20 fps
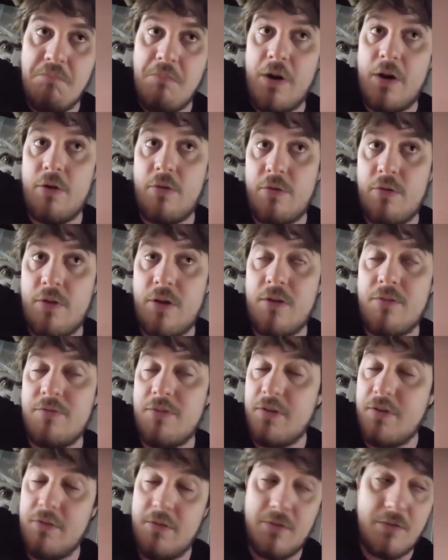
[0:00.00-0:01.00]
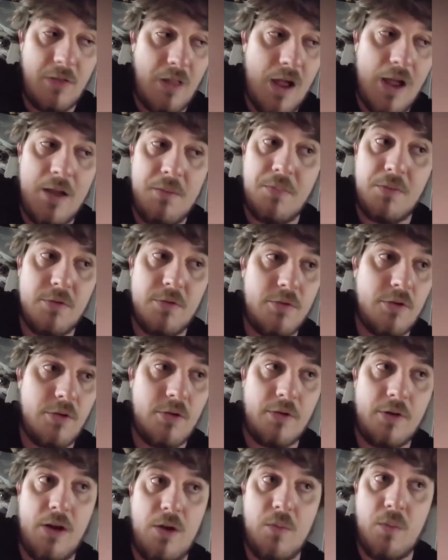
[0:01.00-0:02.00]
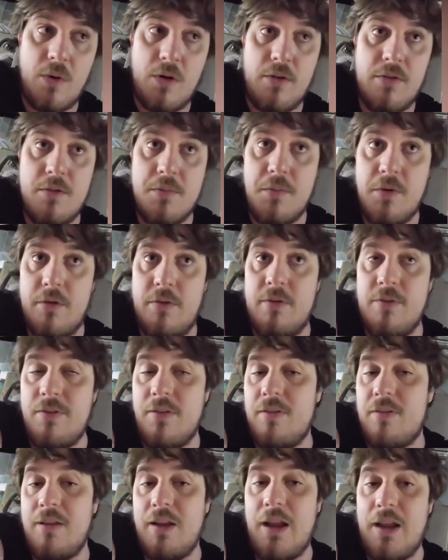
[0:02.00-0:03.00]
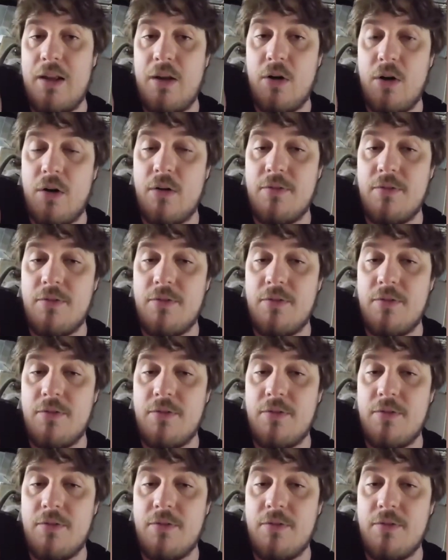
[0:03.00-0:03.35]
Microsoft is liable to create one of the most sophisticated